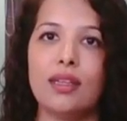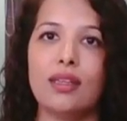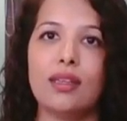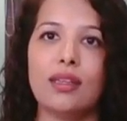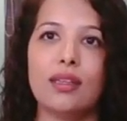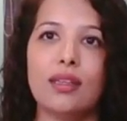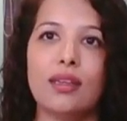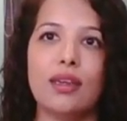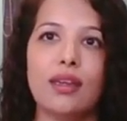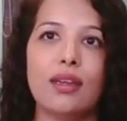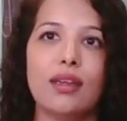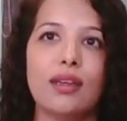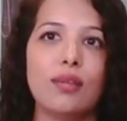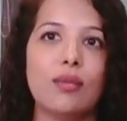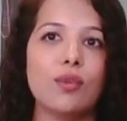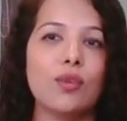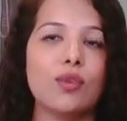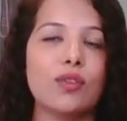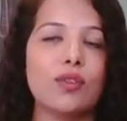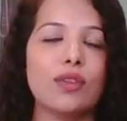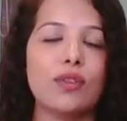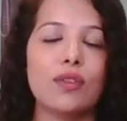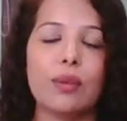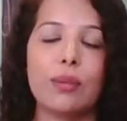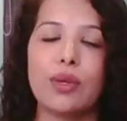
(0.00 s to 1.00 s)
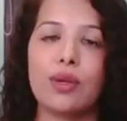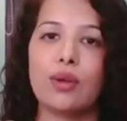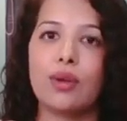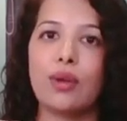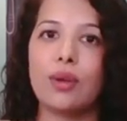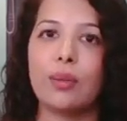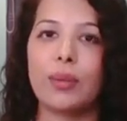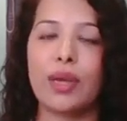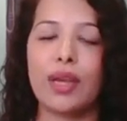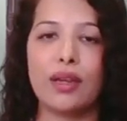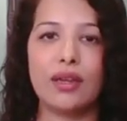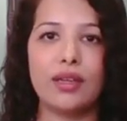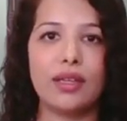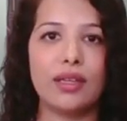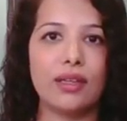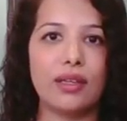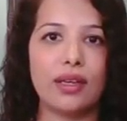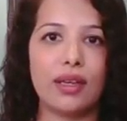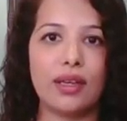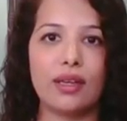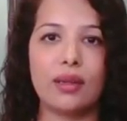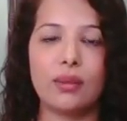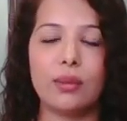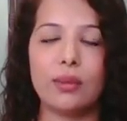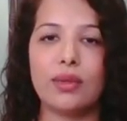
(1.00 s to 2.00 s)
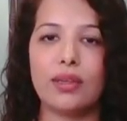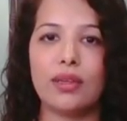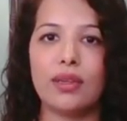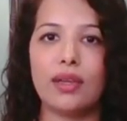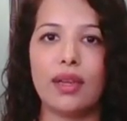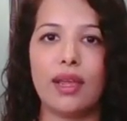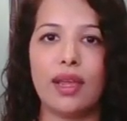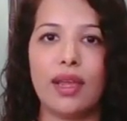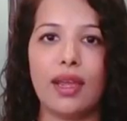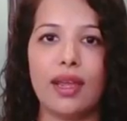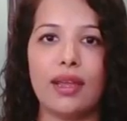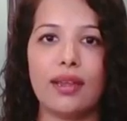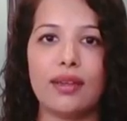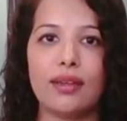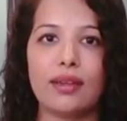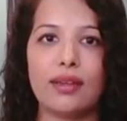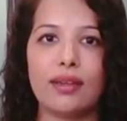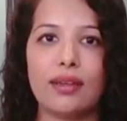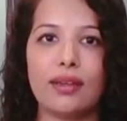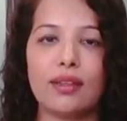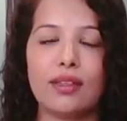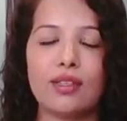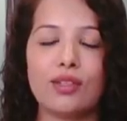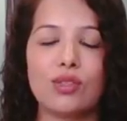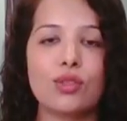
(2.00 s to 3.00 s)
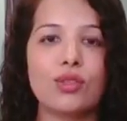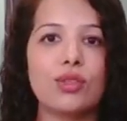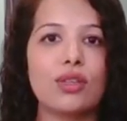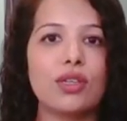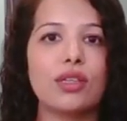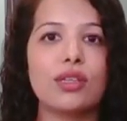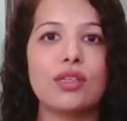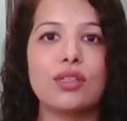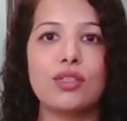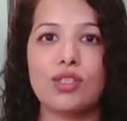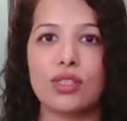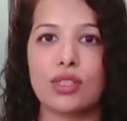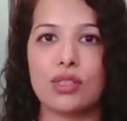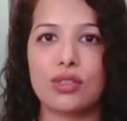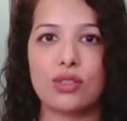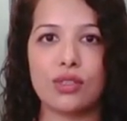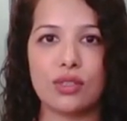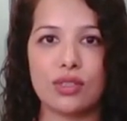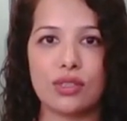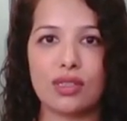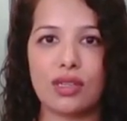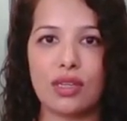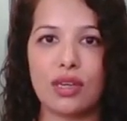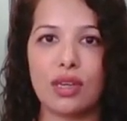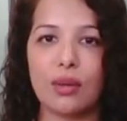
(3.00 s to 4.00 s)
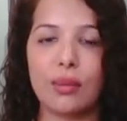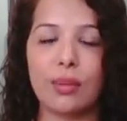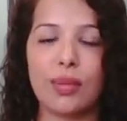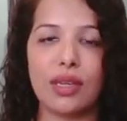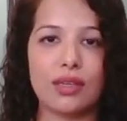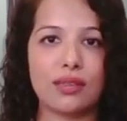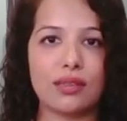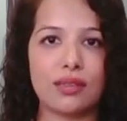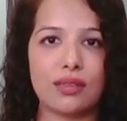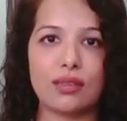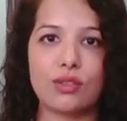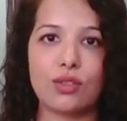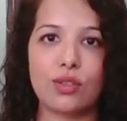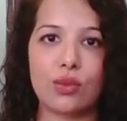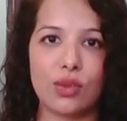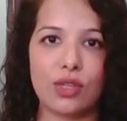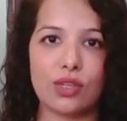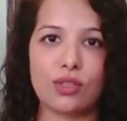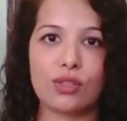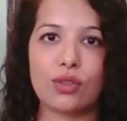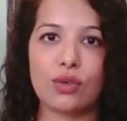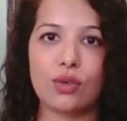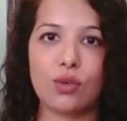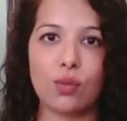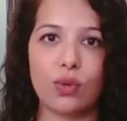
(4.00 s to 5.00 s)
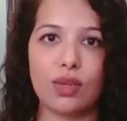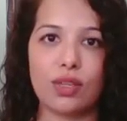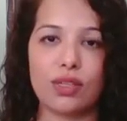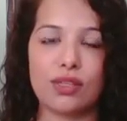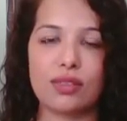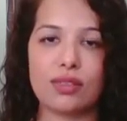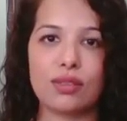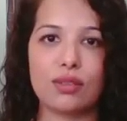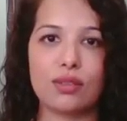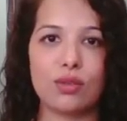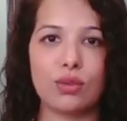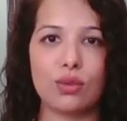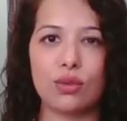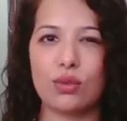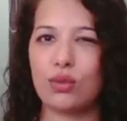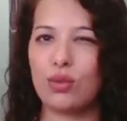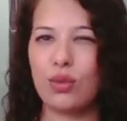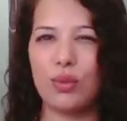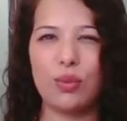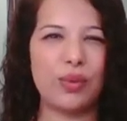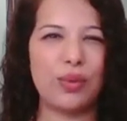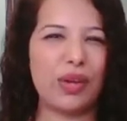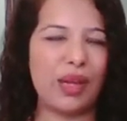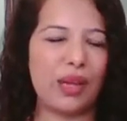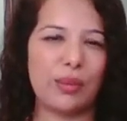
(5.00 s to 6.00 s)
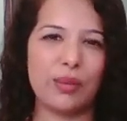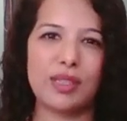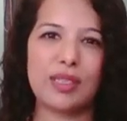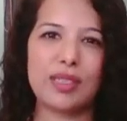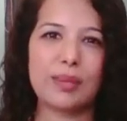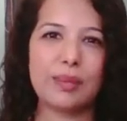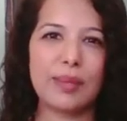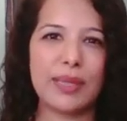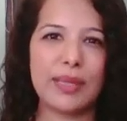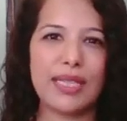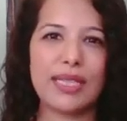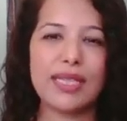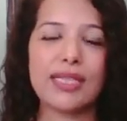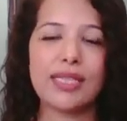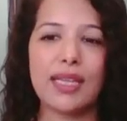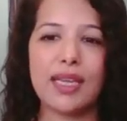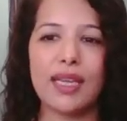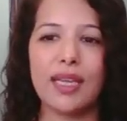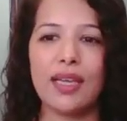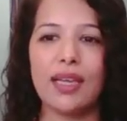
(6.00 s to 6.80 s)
They are, most of them are non-biodegradable, and they're just going to congest your skin and make situation worse. So no primers, please.